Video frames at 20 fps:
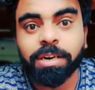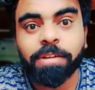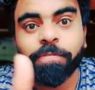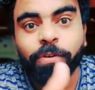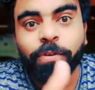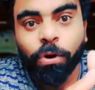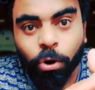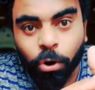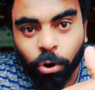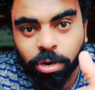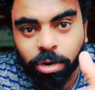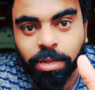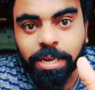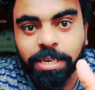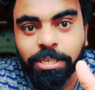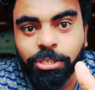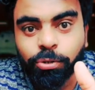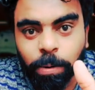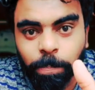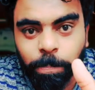for all
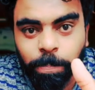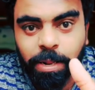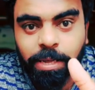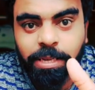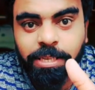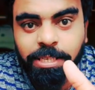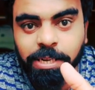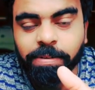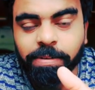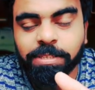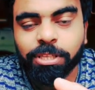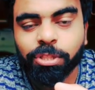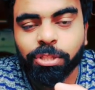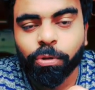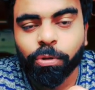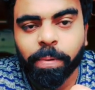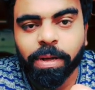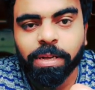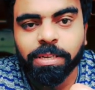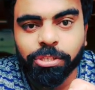guys to apply Seva
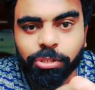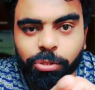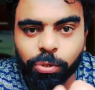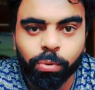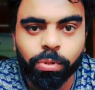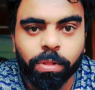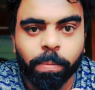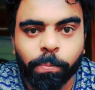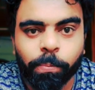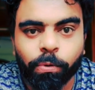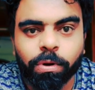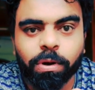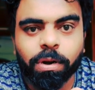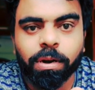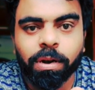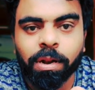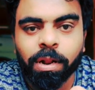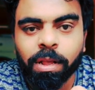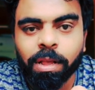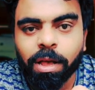Sindhu pass through the portal.